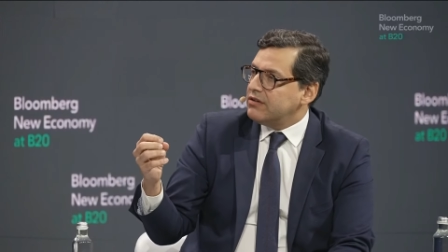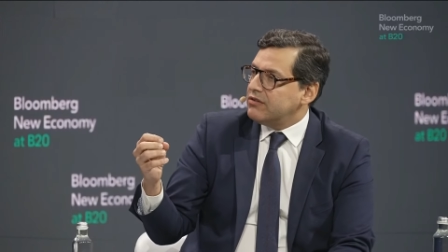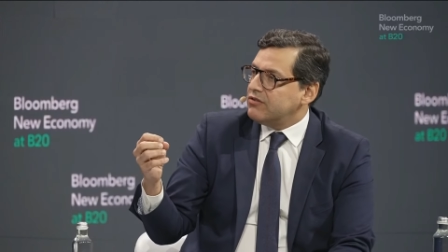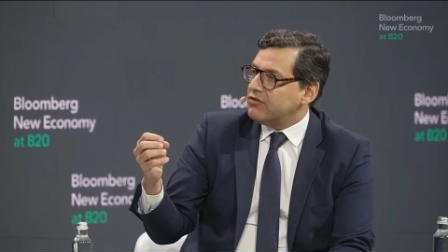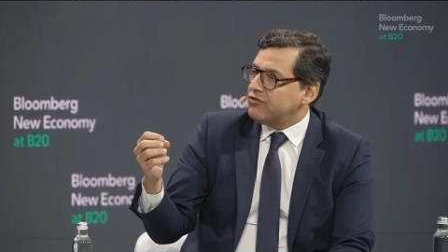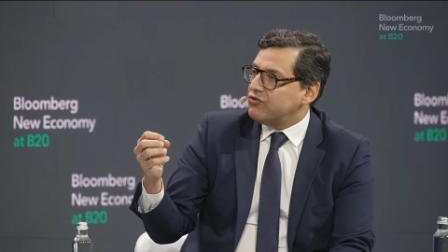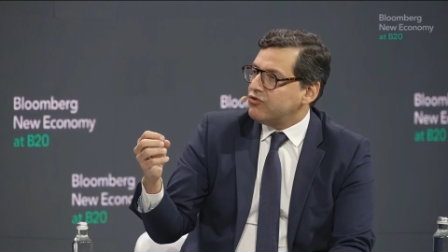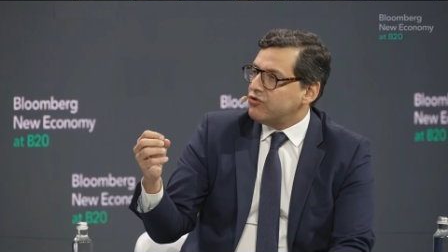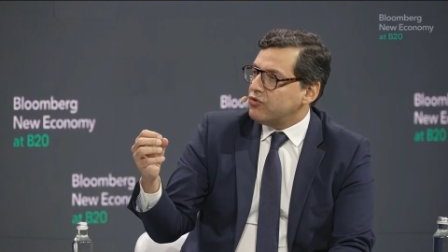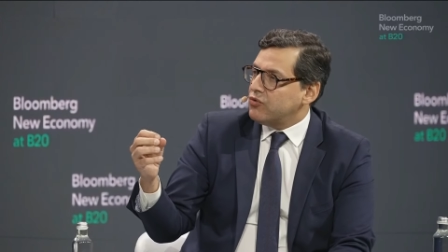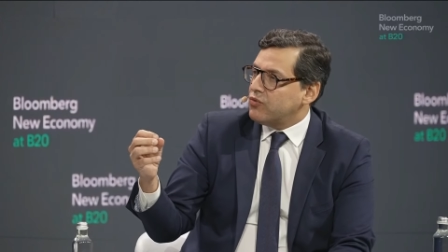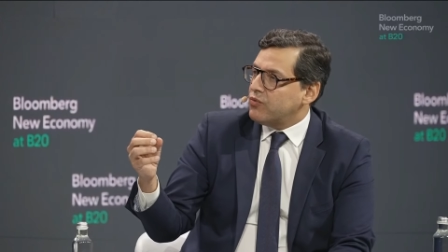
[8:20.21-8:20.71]

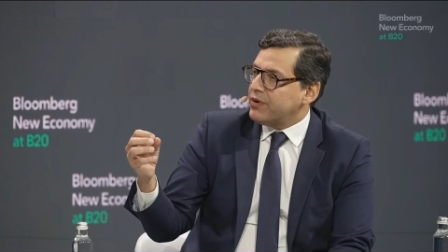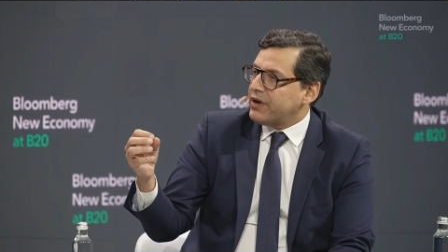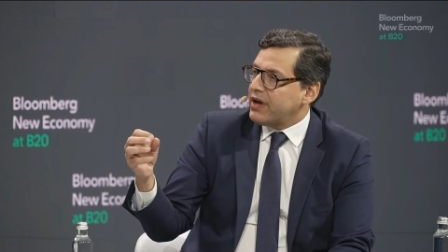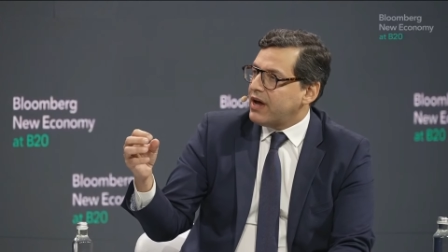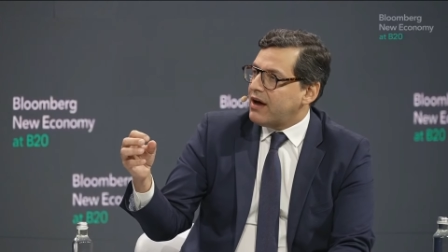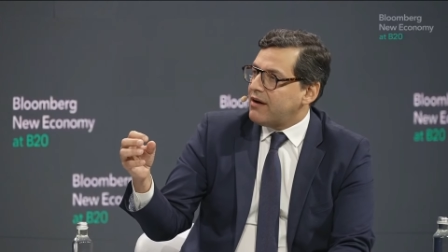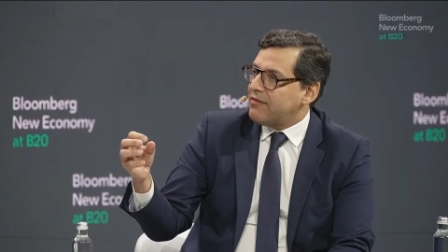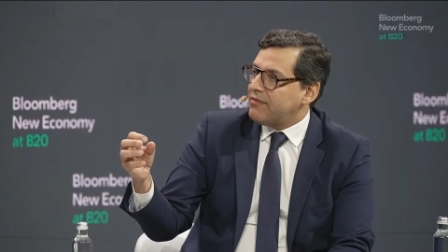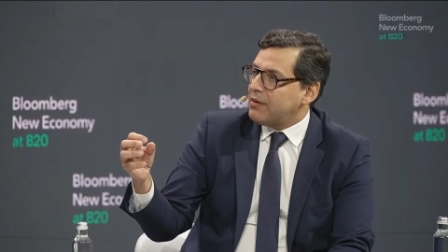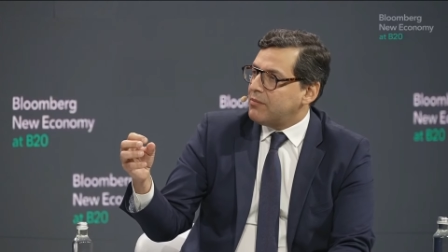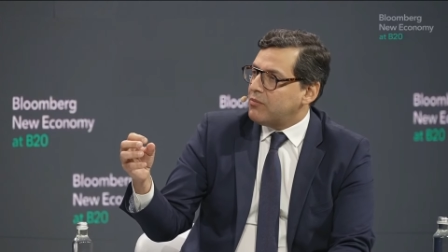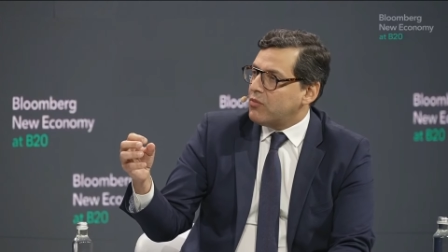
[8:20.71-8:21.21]
Should we
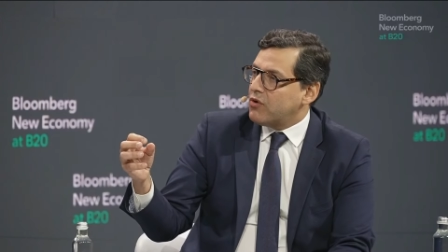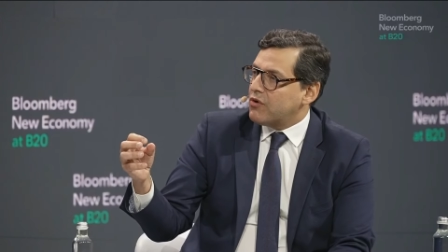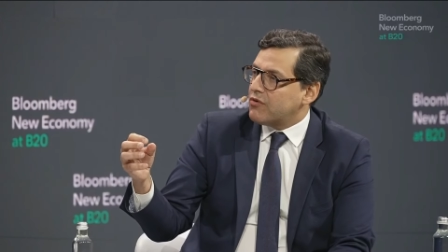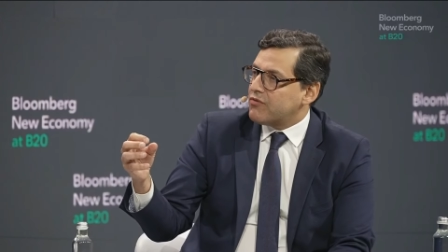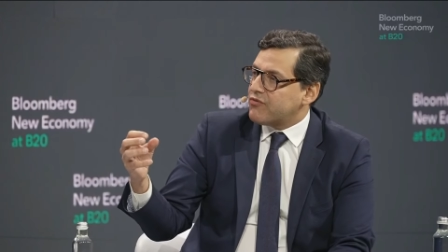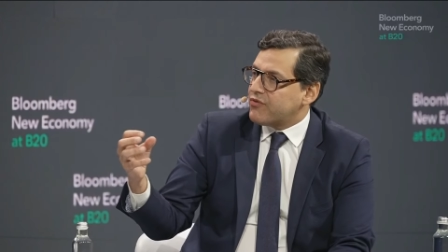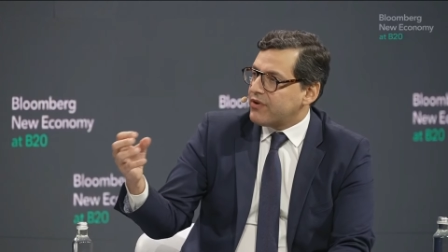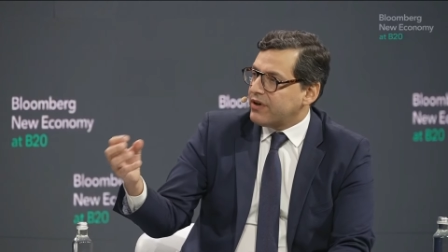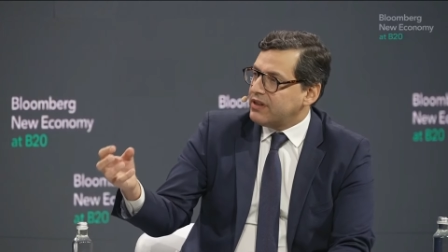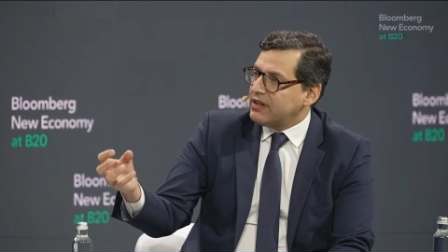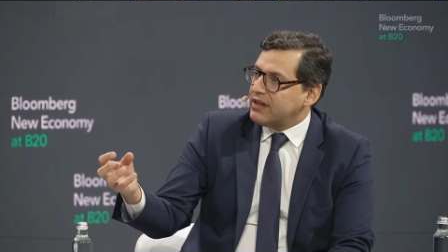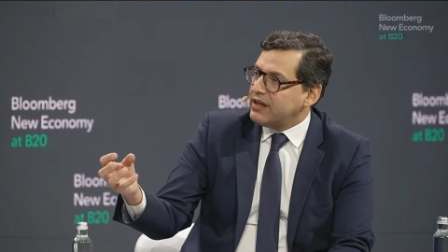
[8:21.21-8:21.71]
have a more
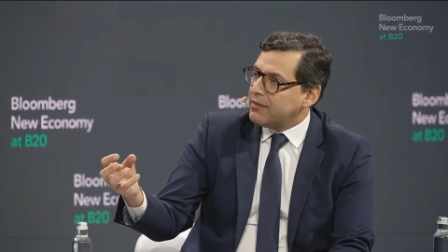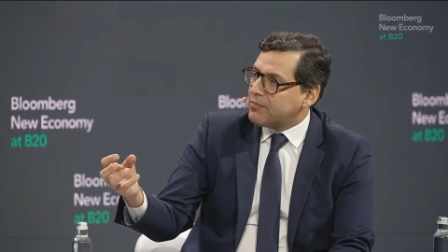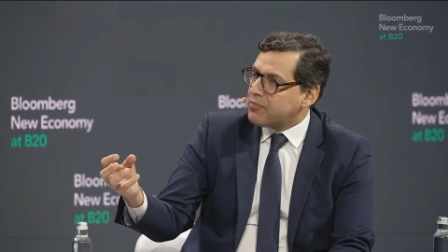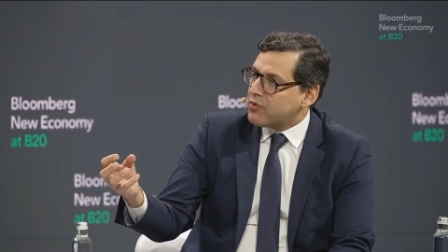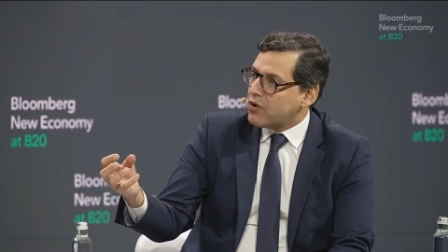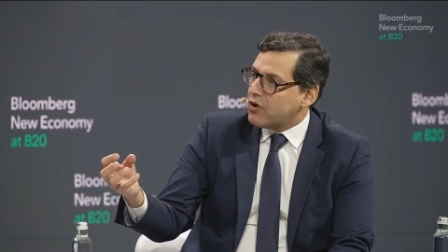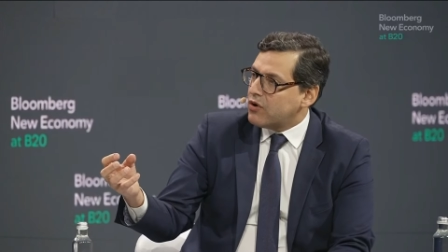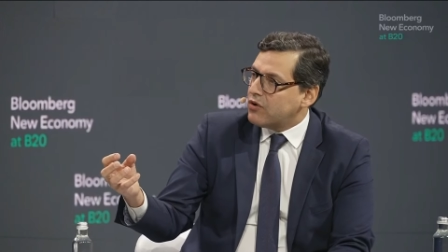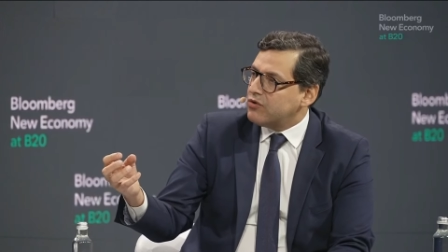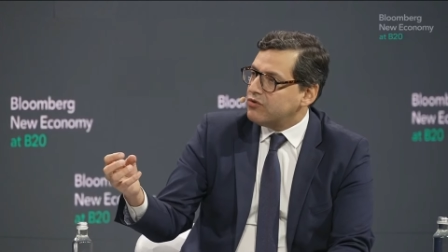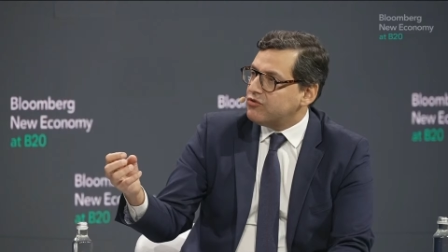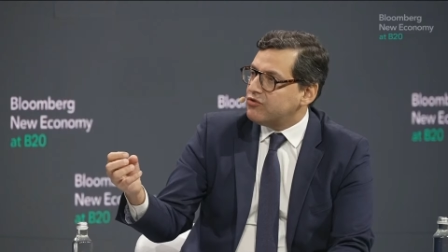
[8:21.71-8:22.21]
friendly
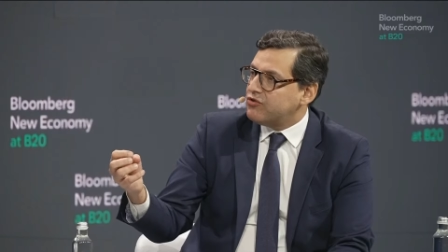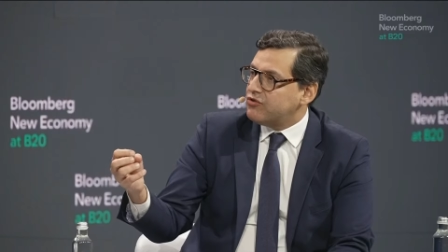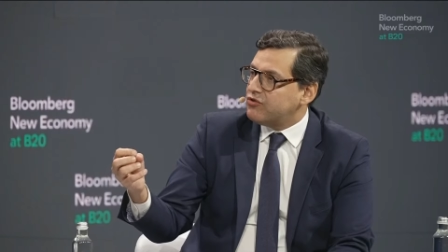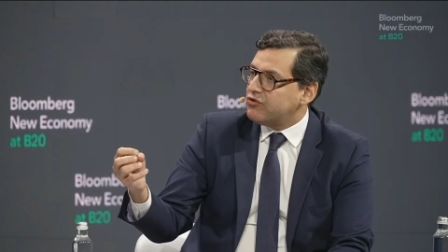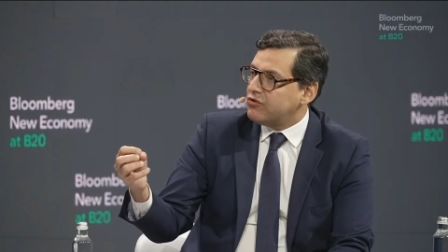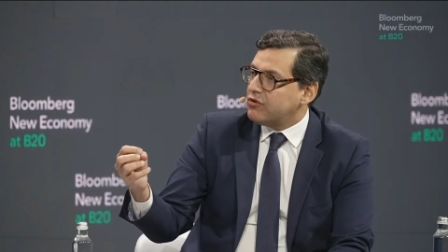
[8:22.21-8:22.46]
approach,